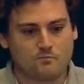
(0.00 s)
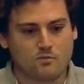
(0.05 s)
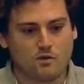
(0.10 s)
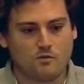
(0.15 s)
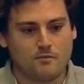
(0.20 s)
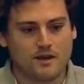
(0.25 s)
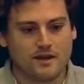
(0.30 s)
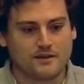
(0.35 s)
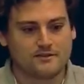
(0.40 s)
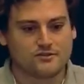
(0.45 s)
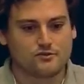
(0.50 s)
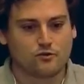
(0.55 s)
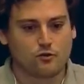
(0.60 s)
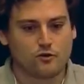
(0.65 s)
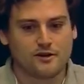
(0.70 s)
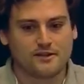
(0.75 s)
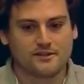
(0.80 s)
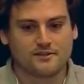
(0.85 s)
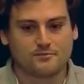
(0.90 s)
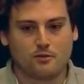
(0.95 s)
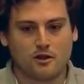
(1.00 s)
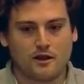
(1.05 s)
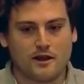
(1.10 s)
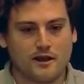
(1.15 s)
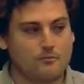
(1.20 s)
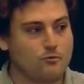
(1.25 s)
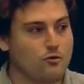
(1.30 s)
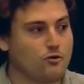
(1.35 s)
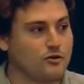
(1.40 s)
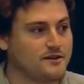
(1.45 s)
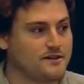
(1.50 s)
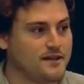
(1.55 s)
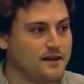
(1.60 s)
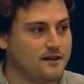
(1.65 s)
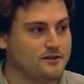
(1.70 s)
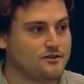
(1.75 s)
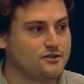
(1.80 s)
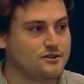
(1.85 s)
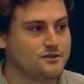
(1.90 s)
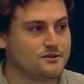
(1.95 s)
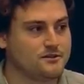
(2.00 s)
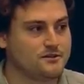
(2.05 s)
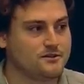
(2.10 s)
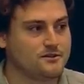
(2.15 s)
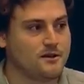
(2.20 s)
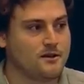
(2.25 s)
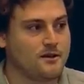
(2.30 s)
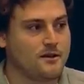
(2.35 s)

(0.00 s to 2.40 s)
make story display more intelligent